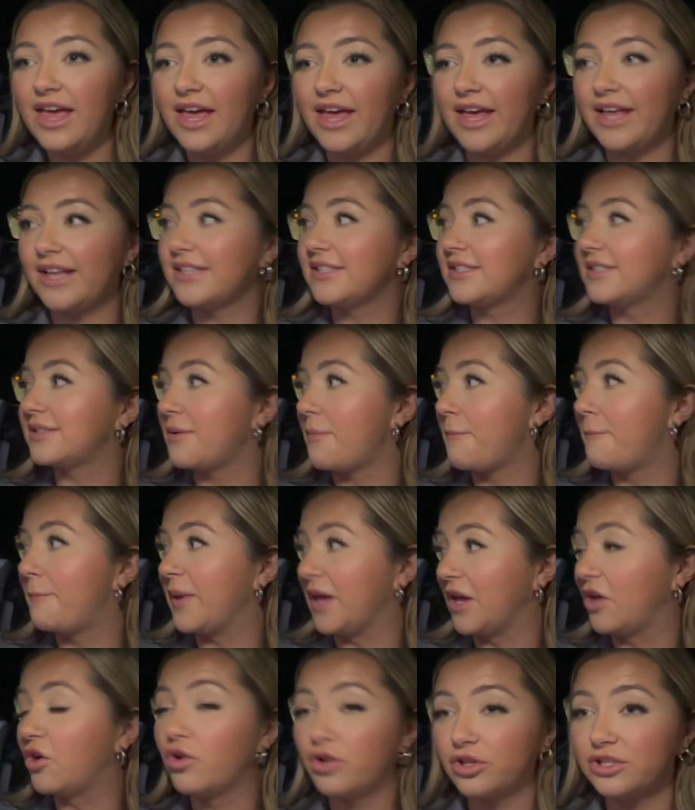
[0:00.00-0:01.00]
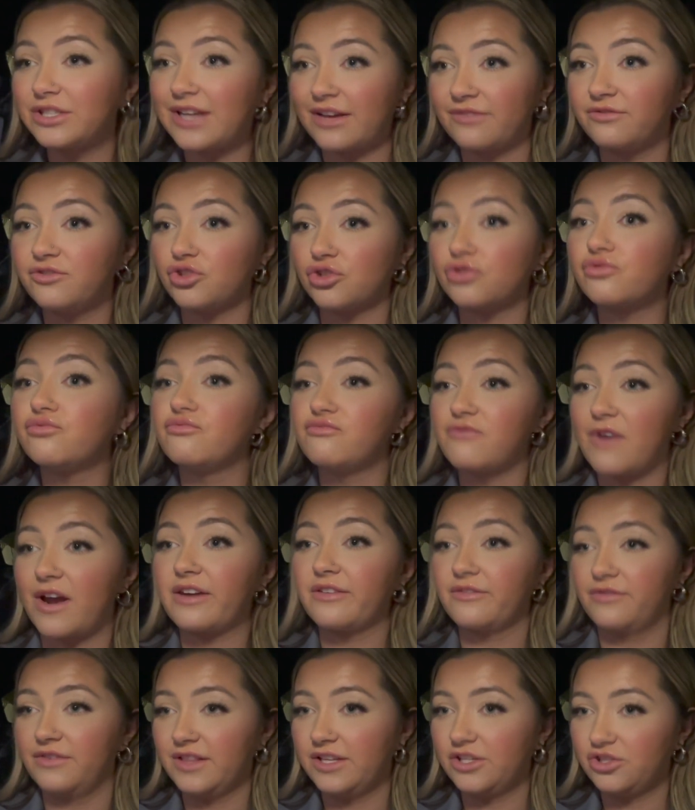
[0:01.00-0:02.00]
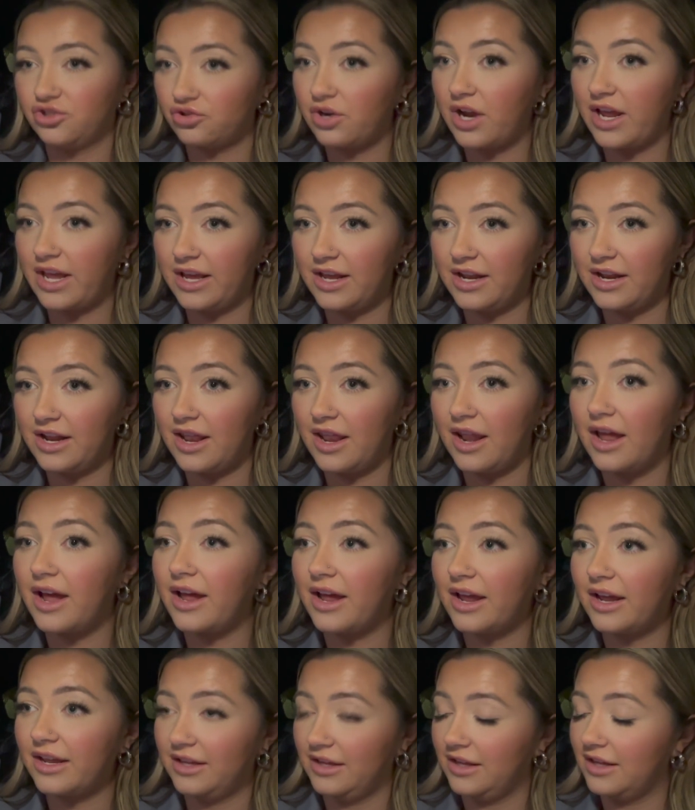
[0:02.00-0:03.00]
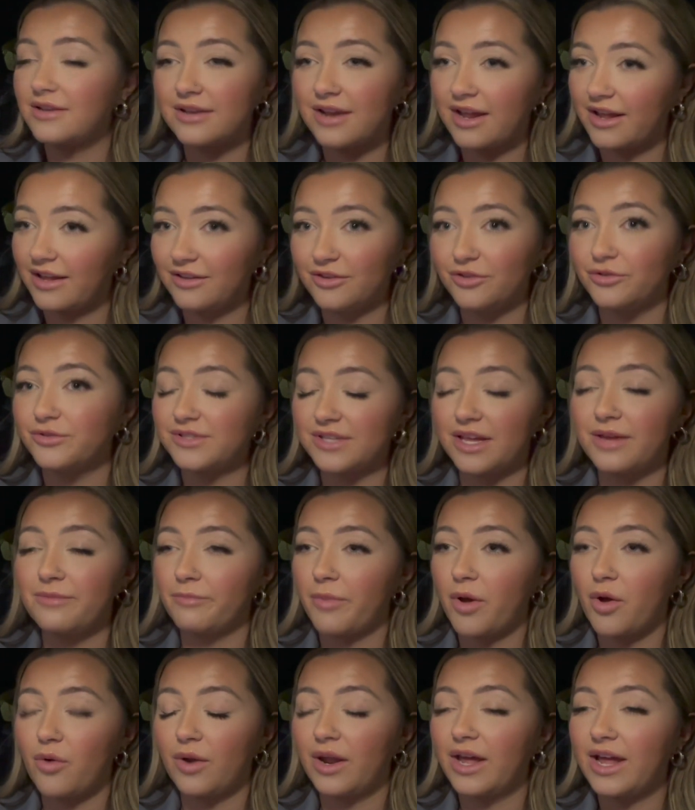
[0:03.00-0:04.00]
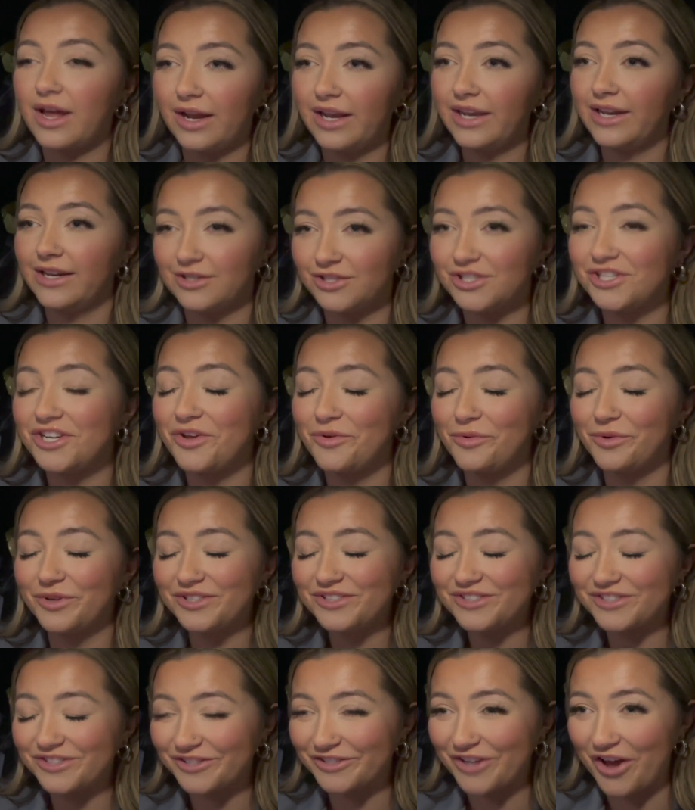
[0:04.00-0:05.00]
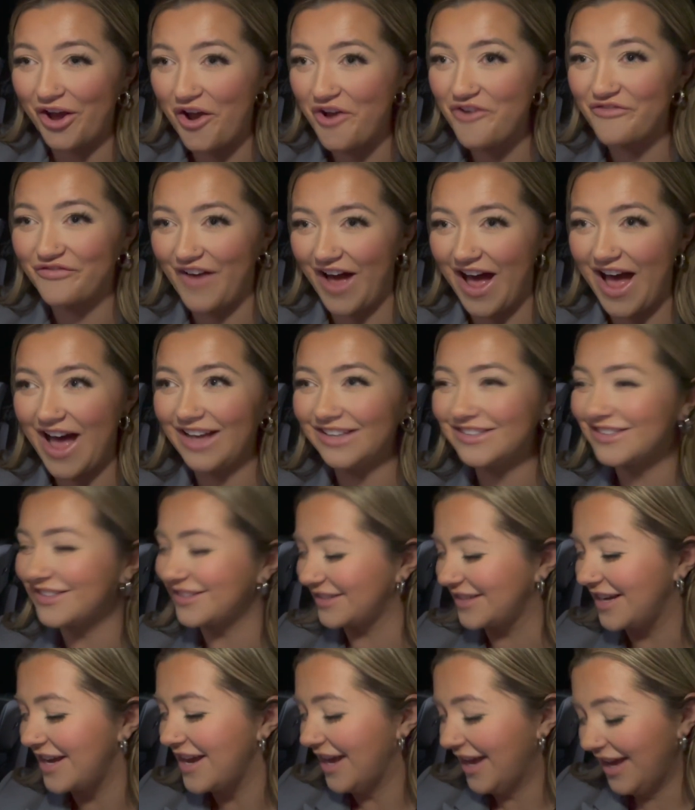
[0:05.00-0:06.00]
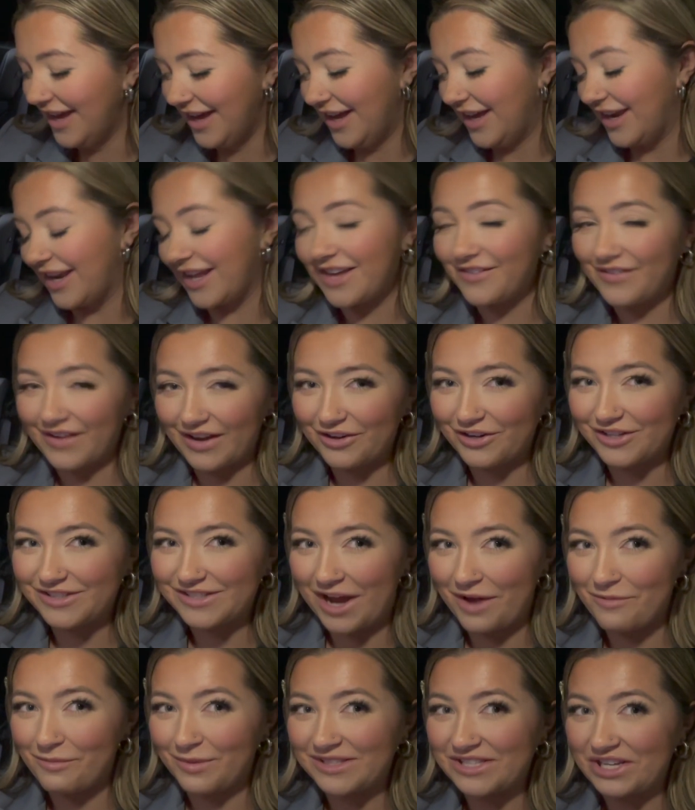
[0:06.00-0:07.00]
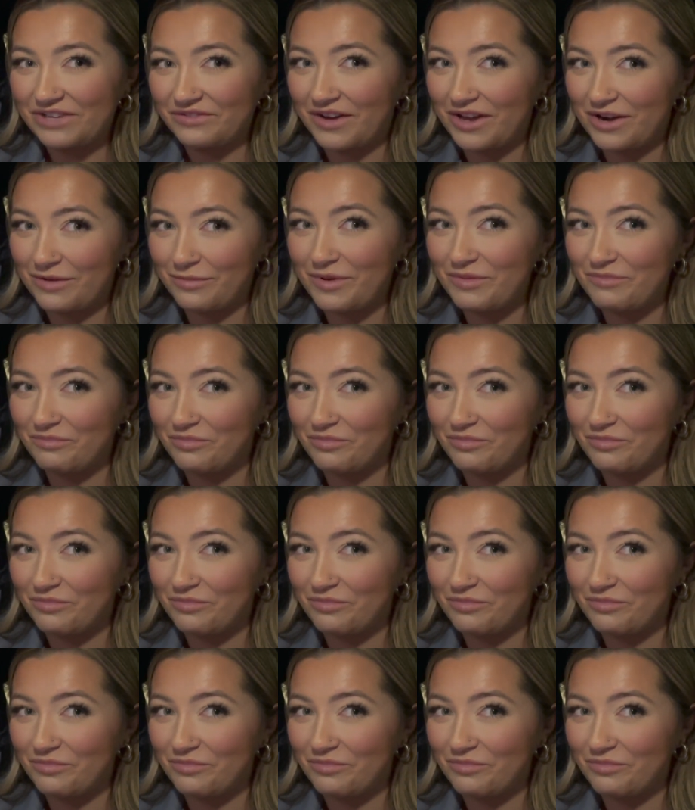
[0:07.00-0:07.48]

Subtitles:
it's because I've just ran for this train like Usain Bolt. Like, I literally was so fast. Like, if I could have timed myself, I'd have been